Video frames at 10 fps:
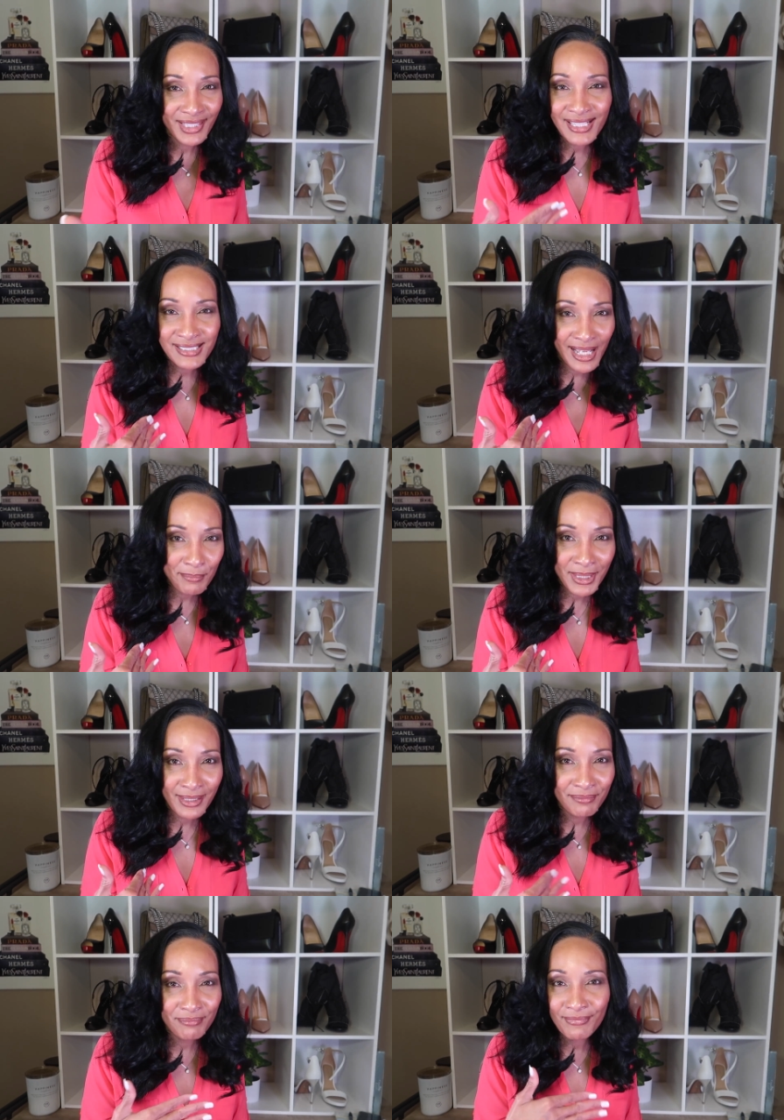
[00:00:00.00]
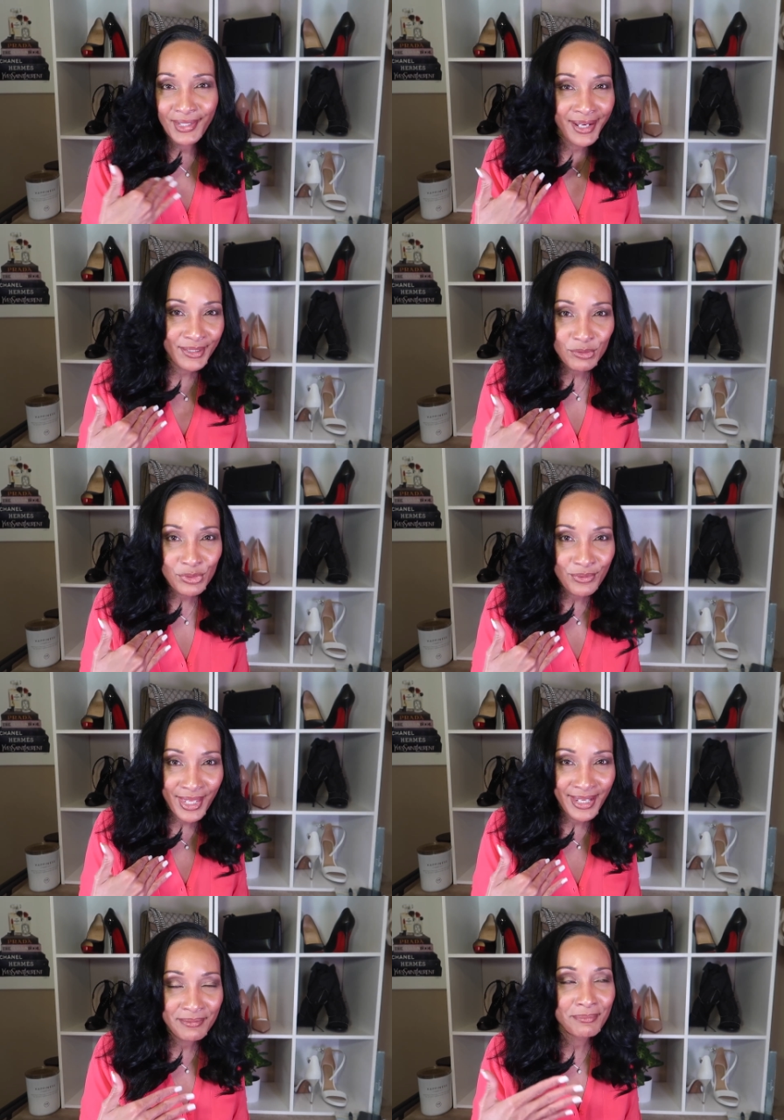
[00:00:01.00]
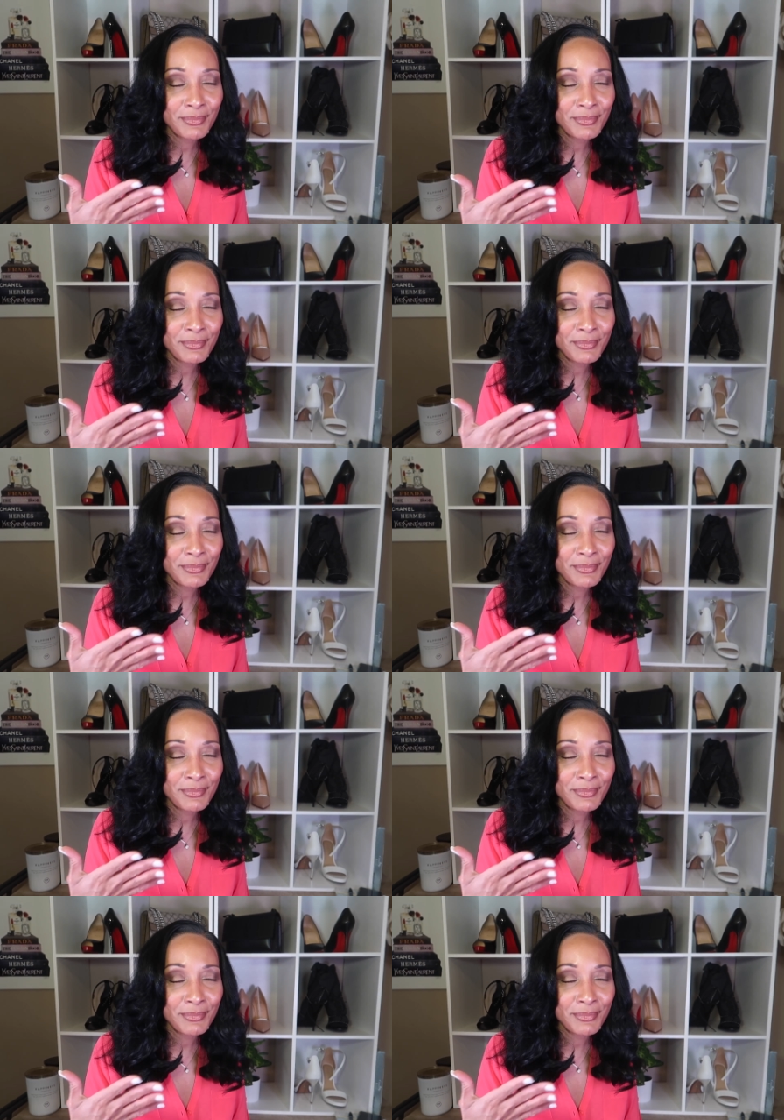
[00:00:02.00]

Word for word: That's not me. I don't do that.